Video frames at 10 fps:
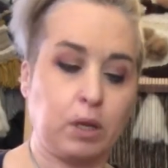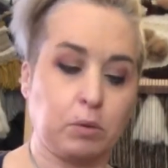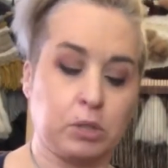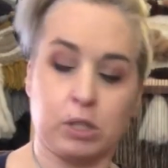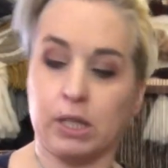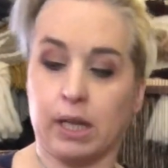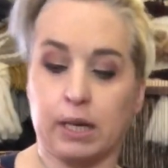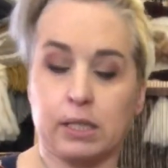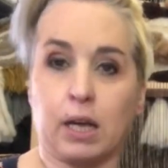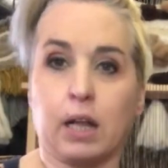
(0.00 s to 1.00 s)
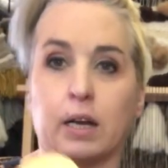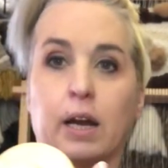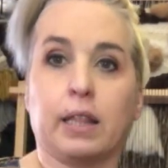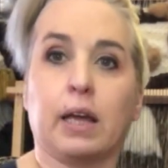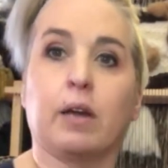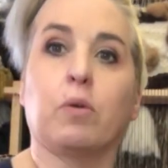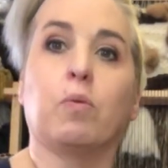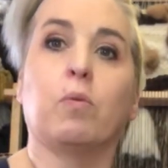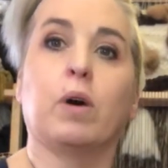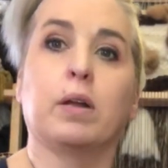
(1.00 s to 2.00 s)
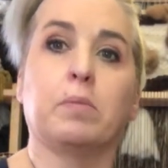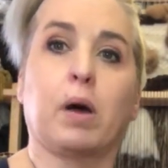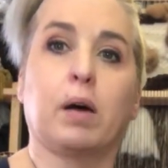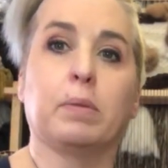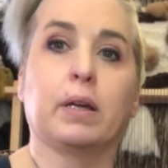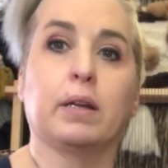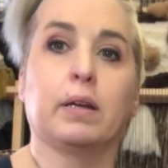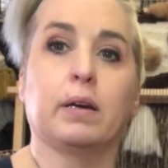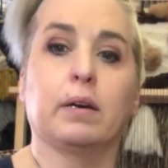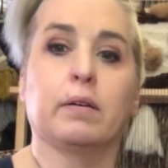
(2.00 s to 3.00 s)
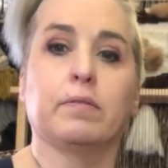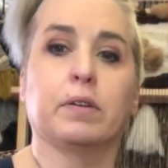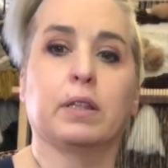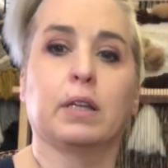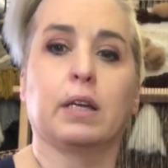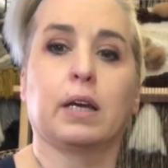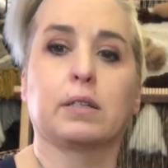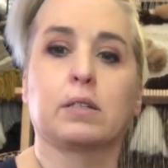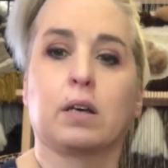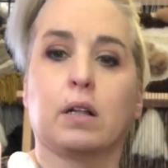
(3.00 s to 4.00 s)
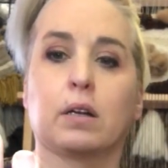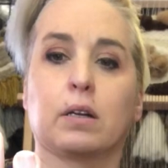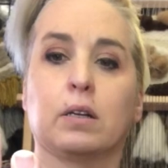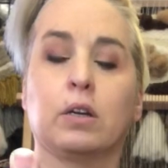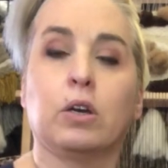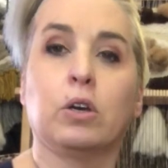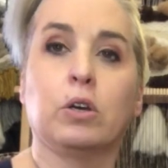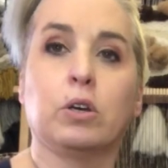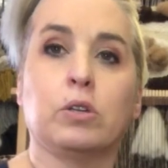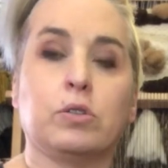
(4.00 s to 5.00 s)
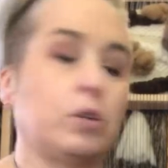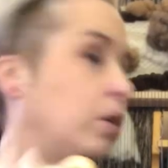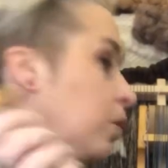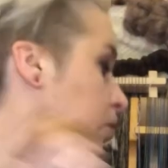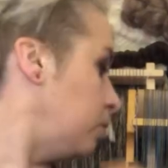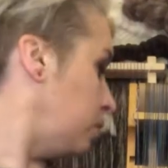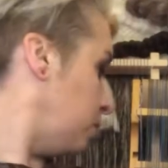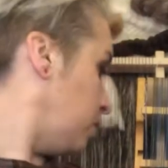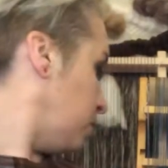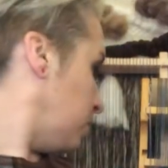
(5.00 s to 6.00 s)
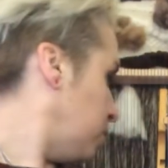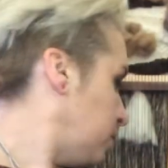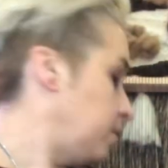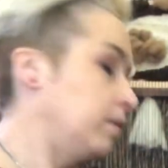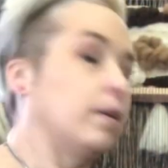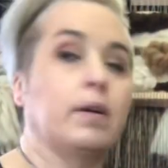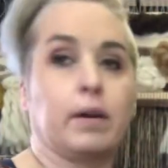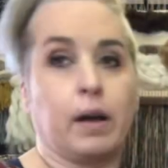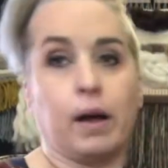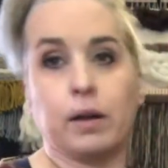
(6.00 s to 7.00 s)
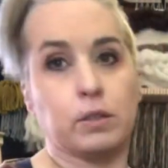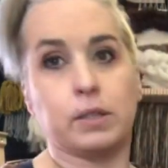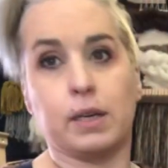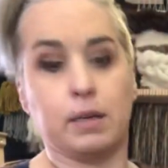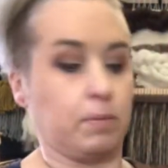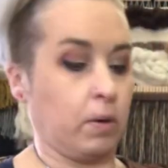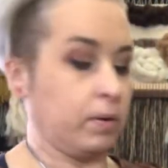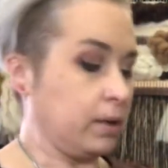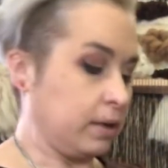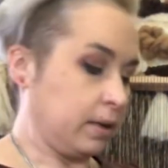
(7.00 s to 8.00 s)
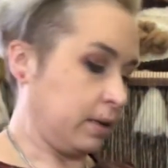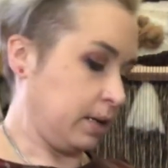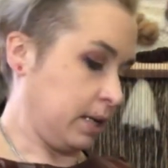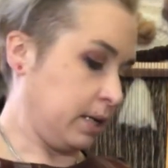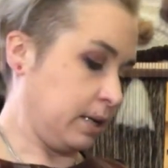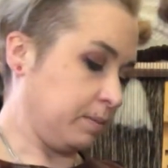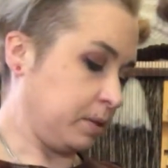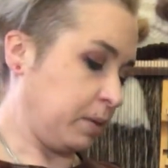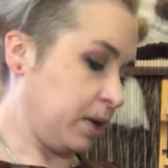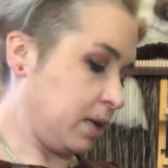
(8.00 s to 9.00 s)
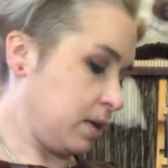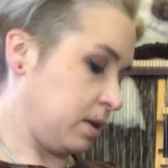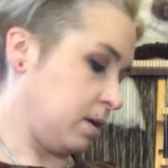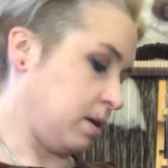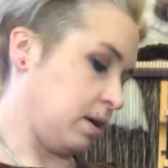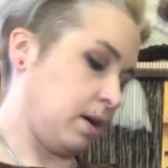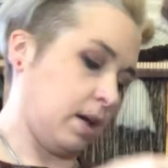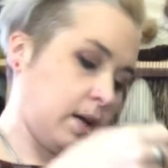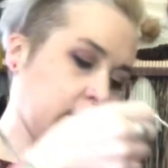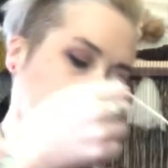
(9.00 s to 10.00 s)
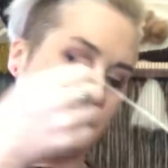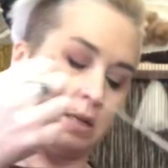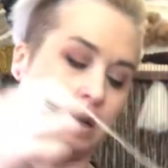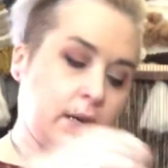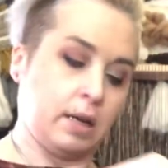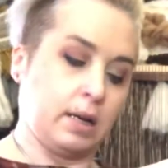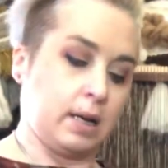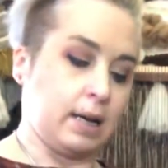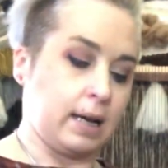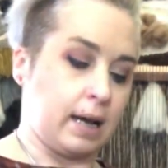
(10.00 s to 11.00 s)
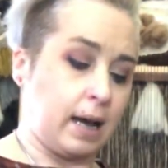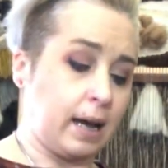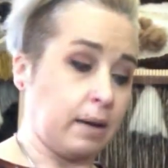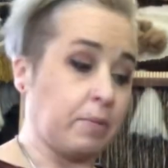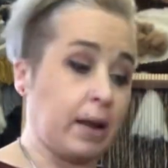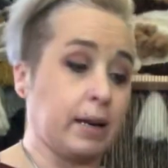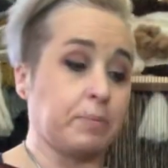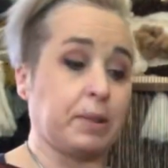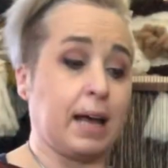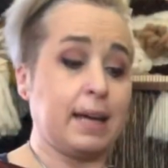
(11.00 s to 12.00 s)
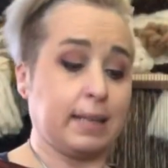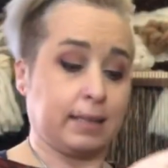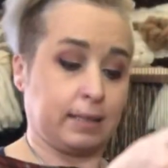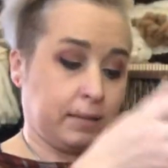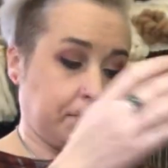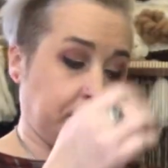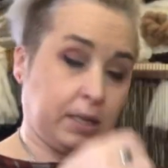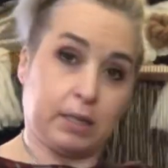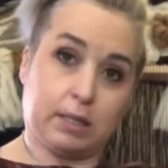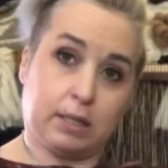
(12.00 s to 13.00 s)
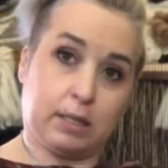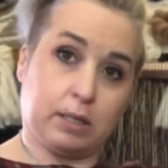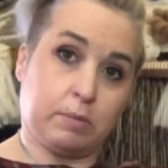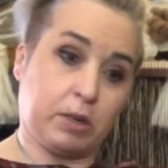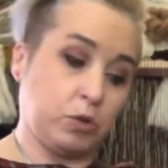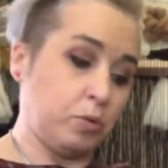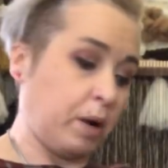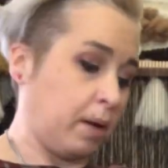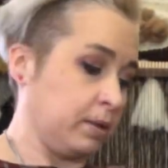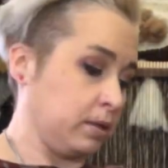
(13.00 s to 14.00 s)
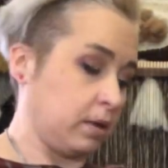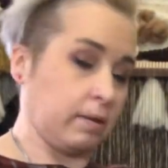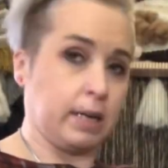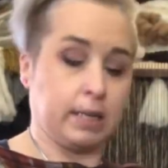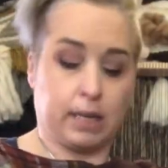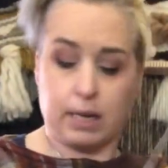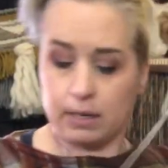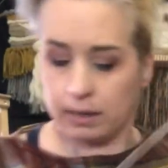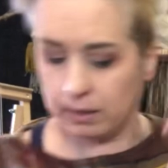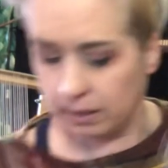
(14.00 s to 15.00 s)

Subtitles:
which is the lightest color, and then 1 bobbin of the next color. So I'll just keep going and keep spinning, and I am ready to ply this because these are my 2 bobbins already done,